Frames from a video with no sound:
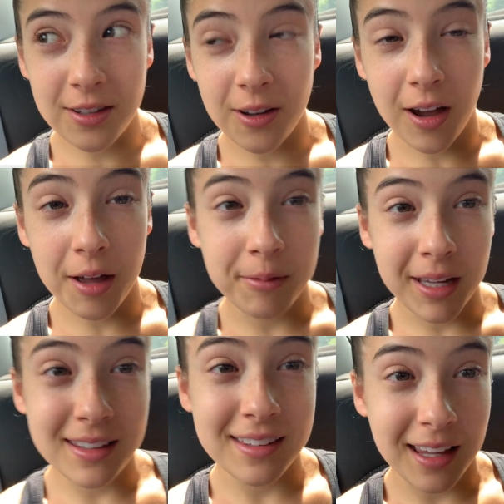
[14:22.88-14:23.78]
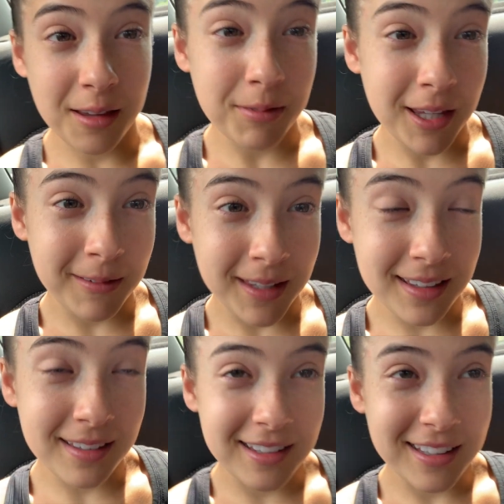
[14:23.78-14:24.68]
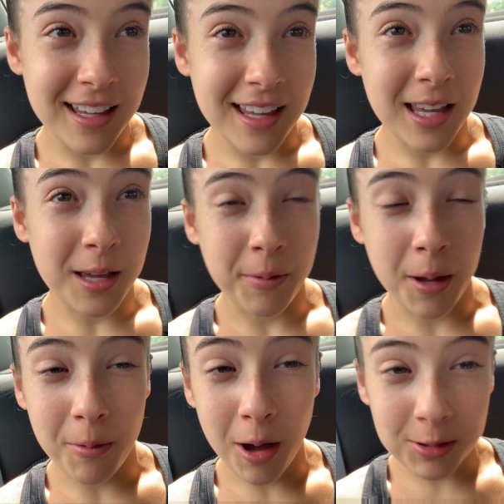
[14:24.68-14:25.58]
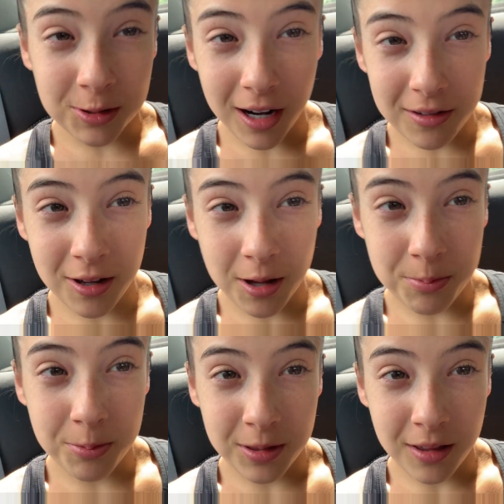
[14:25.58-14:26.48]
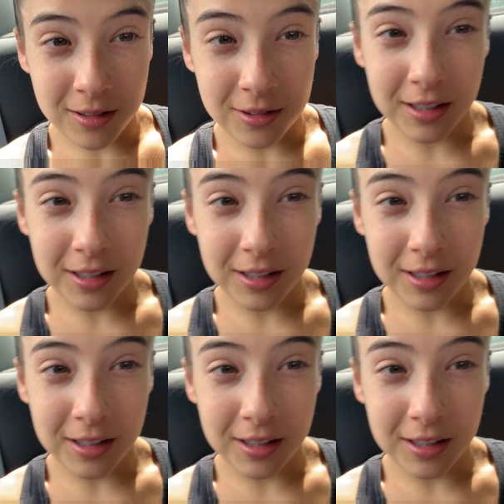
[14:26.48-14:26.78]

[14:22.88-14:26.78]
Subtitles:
I might stay at Mimi's. And my mom will drive up with Uncle